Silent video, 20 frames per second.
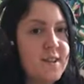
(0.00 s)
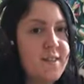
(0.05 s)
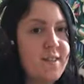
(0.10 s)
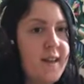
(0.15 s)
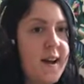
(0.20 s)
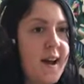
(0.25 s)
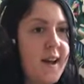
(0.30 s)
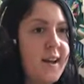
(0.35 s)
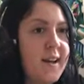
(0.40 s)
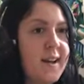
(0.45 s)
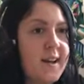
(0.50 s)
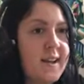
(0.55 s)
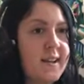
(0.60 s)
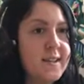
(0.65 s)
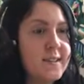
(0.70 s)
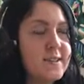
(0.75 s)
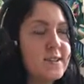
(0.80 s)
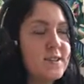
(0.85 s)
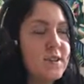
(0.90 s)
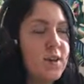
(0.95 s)
that
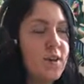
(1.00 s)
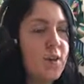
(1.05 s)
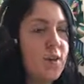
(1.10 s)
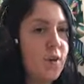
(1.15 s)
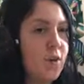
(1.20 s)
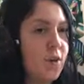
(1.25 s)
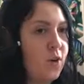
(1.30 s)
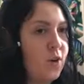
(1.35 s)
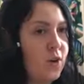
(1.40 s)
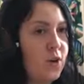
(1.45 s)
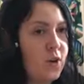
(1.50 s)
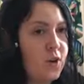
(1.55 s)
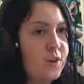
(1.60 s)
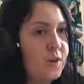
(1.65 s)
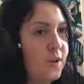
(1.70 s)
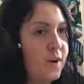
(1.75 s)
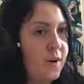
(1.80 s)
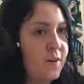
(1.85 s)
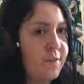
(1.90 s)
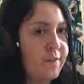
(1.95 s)
is
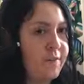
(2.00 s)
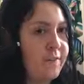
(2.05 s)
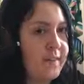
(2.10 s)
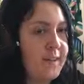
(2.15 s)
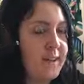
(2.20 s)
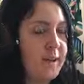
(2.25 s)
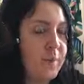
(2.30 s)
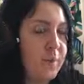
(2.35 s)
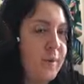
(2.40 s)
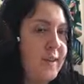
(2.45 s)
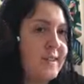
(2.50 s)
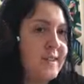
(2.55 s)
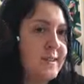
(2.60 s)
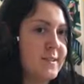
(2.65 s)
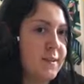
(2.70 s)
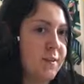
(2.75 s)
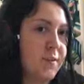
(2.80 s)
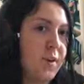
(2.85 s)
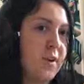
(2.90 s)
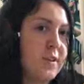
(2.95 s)
all of the
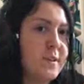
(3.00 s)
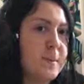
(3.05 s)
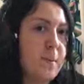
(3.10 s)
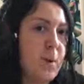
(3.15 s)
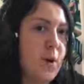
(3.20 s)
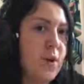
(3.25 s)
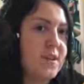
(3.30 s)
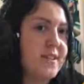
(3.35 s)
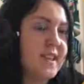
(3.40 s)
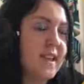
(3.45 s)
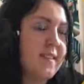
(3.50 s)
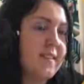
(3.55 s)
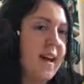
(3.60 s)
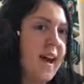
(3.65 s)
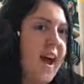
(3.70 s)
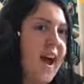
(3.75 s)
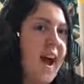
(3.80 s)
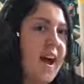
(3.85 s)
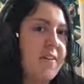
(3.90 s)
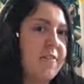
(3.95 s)
pieces of custom content
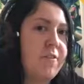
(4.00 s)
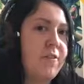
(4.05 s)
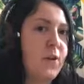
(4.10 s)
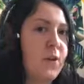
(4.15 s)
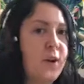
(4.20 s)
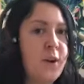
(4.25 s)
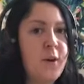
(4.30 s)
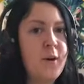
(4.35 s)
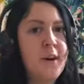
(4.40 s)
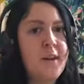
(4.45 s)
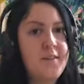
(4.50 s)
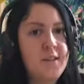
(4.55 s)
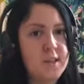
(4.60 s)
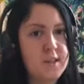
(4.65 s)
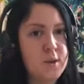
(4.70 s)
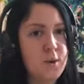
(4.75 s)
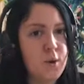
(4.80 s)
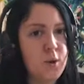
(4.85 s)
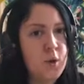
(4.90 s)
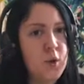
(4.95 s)
that I have for you in
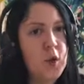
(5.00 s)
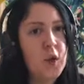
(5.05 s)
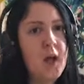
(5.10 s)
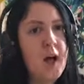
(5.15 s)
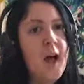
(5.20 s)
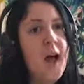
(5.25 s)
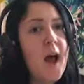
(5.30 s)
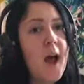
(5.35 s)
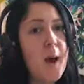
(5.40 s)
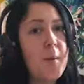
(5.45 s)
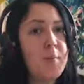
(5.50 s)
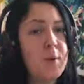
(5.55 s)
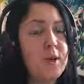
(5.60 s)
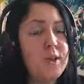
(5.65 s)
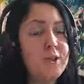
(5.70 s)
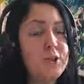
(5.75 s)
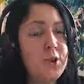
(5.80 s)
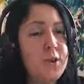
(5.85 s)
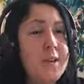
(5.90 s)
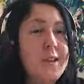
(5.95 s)
this haul. I'm
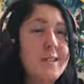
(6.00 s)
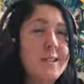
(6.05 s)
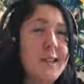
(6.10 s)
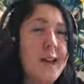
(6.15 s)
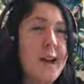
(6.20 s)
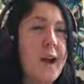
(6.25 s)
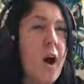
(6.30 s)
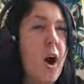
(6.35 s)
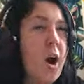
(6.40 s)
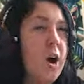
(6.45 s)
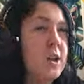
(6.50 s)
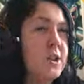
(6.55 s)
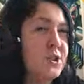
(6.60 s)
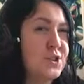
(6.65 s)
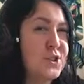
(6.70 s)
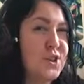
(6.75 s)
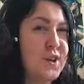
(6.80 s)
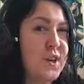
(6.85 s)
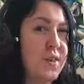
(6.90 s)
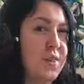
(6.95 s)
pretty sure there's like
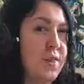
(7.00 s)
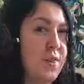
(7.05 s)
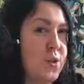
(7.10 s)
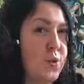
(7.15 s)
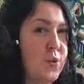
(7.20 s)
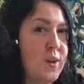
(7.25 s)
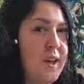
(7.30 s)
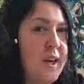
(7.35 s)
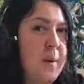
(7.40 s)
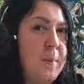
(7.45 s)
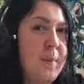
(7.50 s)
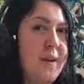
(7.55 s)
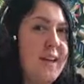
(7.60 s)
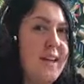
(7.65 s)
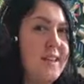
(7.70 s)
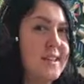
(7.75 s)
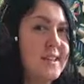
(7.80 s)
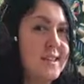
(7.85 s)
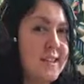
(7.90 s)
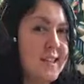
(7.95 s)
103
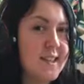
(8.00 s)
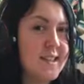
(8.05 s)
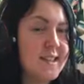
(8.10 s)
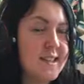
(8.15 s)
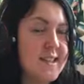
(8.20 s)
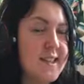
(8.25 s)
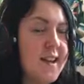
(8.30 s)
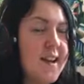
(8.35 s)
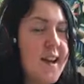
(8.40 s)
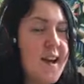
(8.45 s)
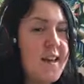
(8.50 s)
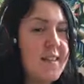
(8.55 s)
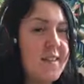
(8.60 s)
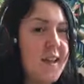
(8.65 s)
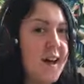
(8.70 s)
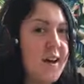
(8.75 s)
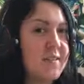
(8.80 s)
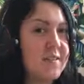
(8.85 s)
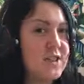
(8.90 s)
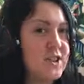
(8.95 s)
pieces
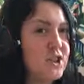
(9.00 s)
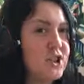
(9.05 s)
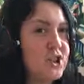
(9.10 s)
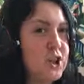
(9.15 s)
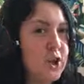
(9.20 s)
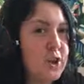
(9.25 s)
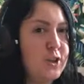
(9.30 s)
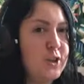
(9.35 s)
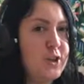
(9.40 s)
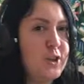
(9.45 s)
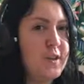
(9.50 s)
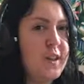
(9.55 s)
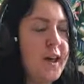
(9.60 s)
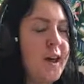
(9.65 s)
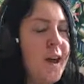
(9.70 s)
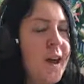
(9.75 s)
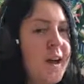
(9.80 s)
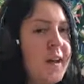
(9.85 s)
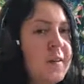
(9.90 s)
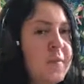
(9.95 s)
that I've just shown you
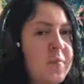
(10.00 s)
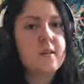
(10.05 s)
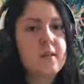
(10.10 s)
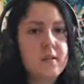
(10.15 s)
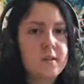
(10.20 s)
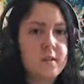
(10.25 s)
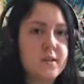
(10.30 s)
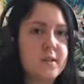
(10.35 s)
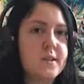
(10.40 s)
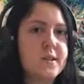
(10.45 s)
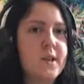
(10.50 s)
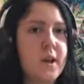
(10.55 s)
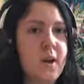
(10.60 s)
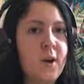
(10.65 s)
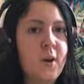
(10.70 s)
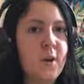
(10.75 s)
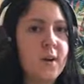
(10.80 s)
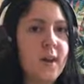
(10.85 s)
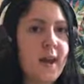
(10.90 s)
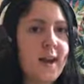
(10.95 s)
there.
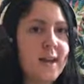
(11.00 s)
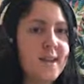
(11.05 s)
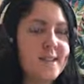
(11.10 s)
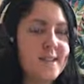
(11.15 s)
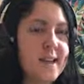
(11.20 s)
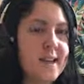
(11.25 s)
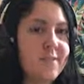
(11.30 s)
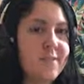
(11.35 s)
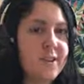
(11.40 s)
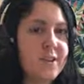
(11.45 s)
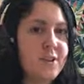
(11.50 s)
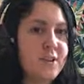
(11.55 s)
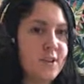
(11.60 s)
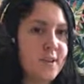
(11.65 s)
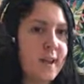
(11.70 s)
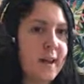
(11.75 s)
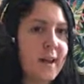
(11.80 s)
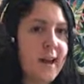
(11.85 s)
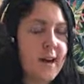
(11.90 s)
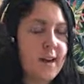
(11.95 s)
So like I said, if you do
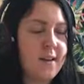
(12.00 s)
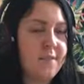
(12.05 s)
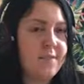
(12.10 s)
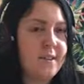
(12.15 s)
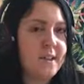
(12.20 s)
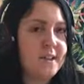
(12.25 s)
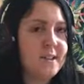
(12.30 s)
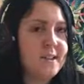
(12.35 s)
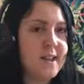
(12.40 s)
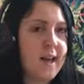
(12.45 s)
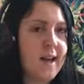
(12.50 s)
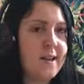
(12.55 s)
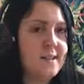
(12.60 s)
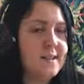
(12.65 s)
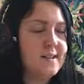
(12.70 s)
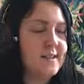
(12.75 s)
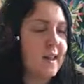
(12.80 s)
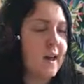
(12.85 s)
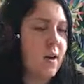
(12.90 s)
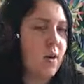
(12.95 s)
like any of these
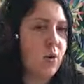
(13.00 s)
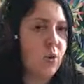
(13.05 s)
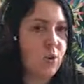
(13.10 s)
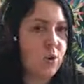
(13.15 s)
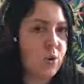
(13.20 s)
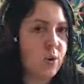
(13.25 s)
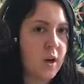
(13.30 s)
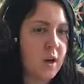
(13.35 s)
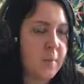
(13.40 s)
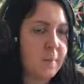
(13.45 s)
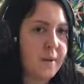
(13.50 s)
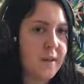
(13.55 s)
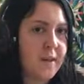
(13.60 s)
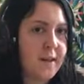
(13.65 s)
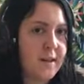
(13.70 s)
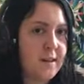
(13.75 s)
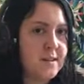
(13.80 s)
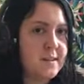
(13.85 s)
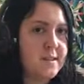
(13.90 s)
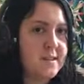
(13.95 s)
sets, they're all going to be
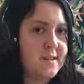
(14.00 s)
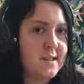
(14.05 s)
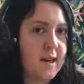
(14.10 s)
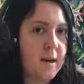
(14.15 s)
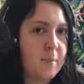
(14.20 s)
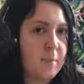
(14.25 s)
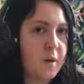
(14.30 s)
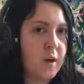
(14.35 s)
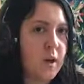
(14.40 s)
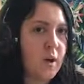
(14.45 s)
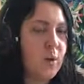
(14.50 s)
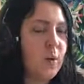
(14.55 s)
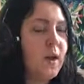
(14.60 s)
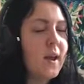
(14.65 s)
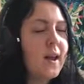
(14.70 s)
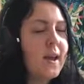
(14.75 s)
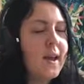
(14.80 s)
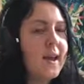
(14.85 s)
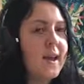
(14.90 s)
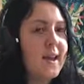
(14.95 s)
linked down below
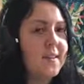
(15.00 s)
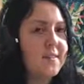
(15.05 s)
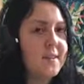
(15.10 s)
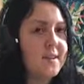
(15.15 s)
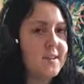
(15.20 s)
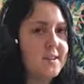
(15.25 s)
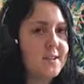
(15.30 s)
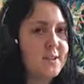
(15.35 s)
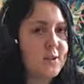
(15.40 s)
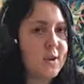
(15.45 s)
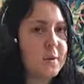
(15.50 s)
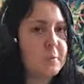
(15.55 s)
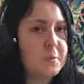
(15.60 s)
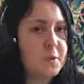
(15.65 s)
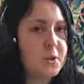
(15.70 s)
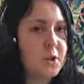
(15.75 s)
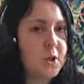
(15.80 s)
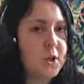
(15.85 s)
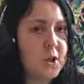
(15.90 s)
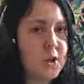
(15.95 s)
in the
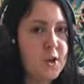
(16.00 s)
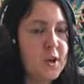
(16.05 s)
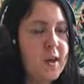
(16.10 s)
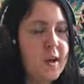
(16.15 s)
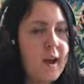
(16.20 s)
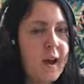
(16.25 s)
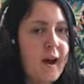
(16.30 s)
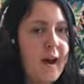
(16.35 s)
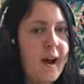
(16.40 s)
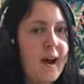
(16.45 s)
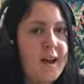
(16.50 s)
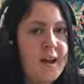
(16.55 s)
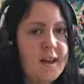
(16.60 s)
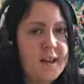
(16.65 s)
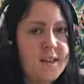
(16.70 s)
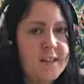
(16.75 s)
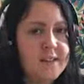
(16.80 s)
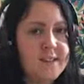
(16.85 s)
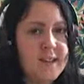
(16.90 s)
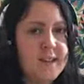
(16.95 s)
description.
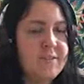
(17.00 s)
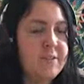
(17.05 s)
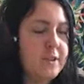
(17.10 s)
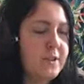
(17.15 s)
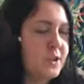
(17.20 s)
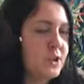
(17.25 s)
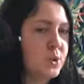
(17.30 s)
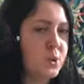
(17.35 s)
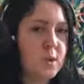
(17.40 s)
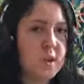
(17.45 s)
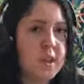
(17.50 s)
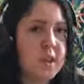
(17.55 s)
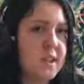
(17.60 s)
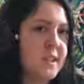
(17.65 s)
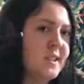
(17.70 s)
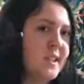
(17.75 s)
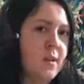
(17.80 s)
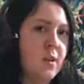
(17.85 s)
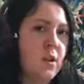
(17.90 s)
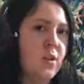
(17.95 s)
And if you just want
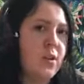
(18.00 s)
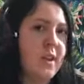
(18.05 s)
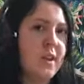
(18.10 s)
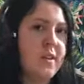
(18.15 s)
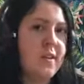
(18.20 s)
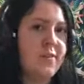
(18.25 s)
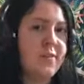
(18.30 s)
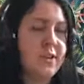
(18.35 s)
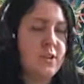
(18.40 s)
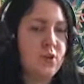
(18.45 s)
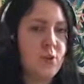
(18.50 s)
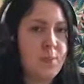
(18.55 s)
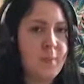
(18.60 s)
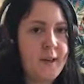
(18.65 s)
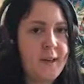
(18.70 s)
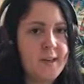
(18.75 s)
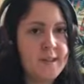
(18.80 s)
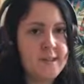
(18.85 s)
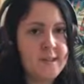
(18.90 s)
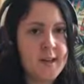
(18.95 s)
to download the individual
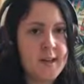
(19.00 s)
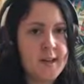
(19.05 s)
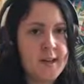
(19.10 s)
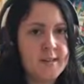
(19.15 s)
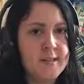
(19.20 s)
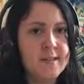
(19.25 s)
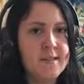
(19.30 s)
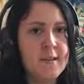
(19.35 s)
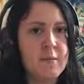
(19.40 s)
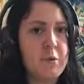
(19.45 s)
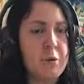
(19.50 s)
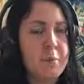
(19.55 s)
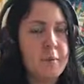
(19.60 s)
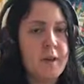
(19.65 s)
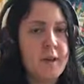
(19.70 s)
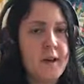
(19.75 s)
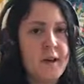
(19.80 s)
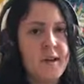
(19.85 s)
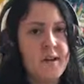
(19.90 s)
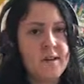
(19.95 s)
pieces, there will
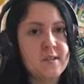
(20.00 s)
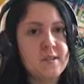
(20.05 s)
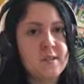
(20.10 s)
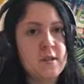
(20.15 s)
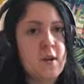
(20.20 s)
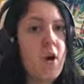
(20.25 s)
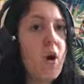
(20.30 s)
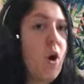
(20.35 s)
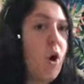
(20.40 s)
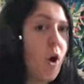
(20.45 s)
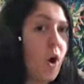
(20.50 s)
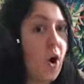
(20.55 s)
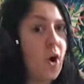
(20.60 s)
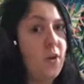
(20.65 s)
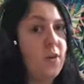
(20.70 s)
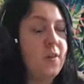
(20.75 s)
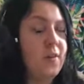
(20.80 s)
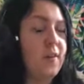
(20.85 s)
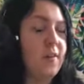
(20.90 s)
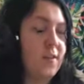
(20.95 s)
be links
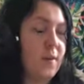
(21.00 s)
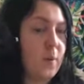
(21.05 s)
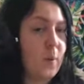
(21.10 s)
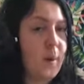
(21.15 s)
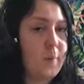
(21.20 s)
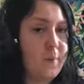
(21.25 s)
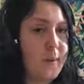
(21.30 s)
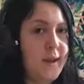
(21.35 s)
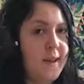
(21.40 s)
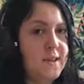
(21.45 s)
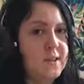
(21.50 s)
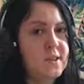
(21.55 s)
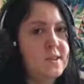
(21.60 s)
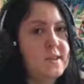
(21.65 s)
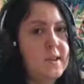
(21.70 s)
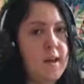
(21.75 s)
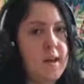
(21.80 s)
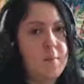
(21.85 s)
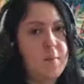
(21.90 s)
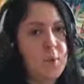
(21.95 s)
on the web
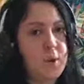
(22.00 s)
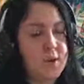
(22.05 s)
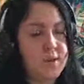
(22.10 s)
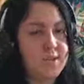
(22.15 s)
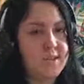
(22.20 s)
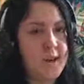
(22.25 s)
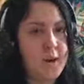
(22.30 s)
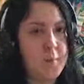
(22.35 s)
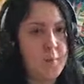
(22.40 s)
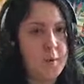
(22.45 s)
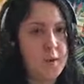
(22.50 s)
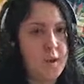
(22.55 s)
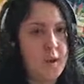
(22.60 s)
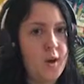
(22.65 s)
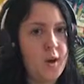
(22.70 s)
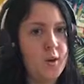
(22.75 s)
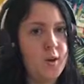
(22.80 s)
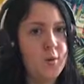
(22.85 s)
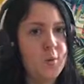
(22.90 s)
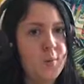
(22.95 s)
pages that I put down
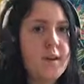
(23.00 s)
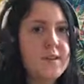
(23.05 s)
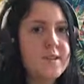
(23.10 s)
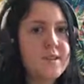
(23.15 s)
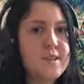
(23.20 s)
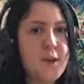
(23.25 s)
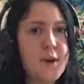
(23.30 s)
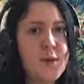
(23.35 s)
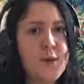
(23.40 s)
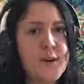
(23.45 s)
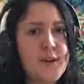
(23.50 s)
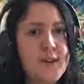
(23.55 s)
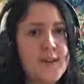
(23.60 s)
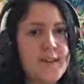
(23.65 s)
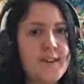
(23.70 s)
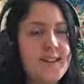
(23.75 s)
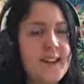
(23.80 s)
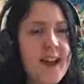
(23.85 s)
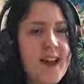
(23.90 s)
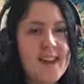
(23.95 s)
below. So
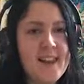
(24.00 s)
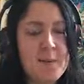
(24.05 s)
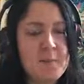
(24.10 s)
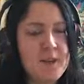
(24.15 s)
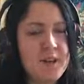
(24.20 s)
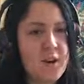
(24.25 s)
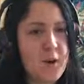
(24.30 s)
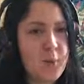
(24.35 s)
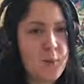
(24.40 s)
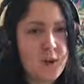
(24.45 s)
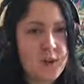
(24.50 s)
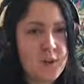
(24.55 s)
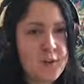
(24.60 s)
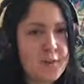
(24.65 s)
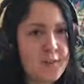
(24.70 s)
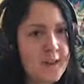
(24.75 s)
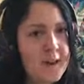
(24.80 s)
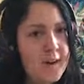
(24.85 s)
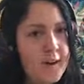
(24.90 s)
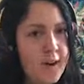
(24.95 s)
yeah, let me know what you
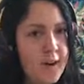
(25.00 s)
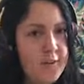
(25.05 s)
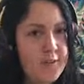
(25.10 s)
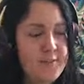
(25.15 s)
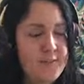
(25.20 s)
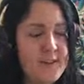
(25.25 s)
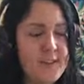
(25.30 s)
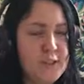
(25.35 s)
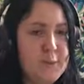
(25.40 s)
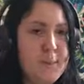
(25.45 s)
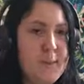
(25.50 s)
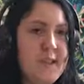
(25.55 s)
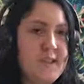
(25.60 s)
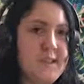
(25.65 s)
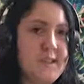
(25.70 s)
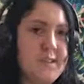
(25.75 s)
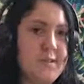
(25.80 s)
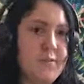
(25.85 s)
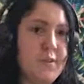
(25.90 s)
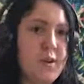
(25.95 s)
think of these
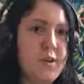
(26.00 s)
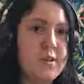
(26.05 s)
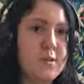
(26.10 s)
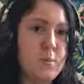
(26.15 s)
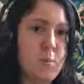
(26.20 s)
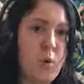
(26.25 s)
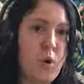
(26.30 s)
pieces of custom